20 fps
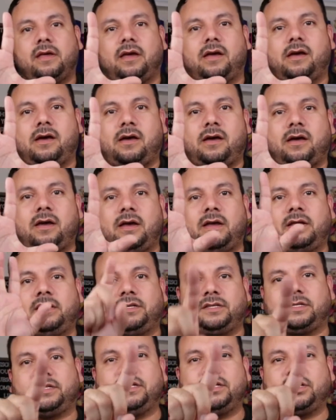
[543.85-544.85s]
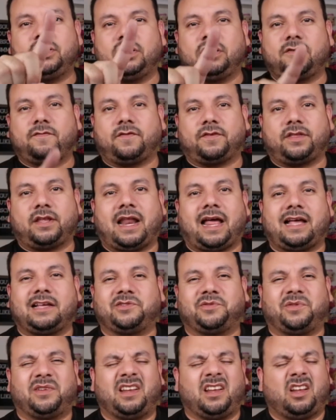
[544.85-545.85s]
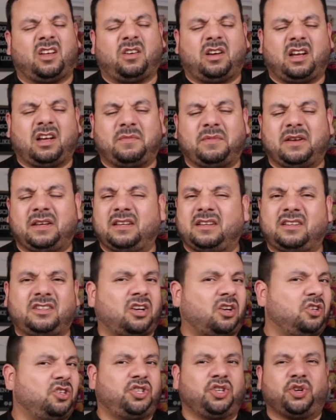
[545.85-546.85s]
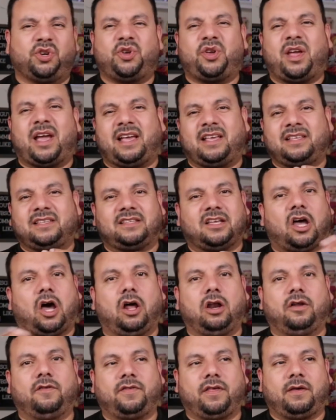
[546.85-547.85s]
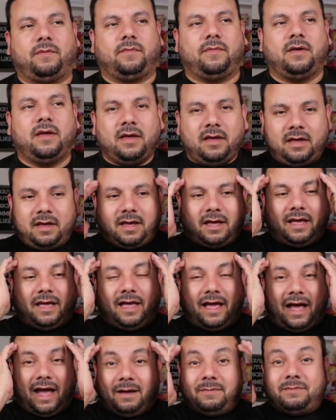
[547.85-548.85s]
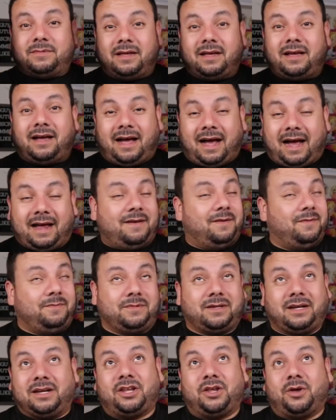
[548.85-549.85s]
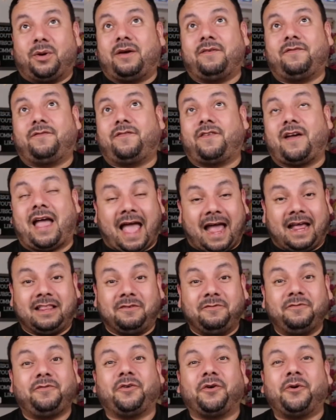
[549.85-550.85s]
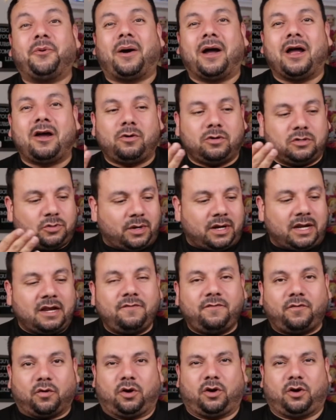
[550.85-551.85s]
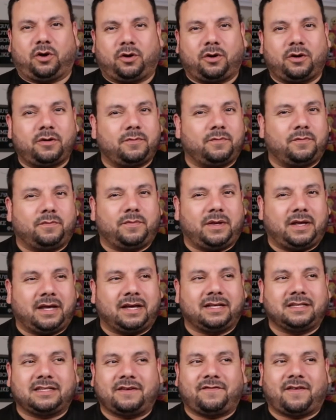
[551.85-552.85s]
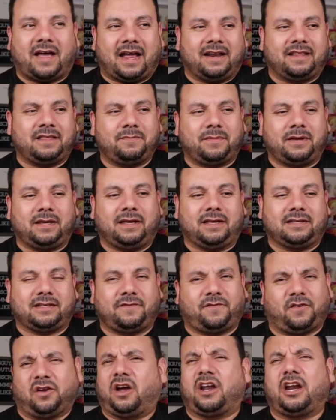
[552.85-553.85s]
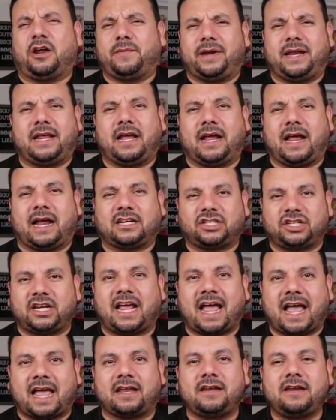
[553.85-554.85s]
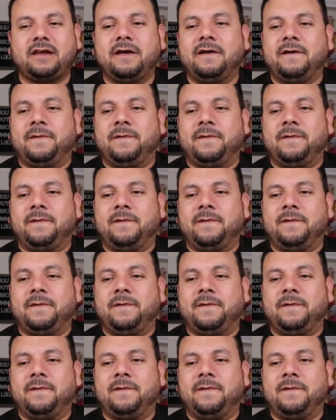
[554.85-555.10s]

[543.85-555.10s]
I just need to look for the last one, and I'll show you guys all of them. I'm telling you, I've had them for a while. I was waiting for her, and because I've had them, I guess I forgot how many I actually had.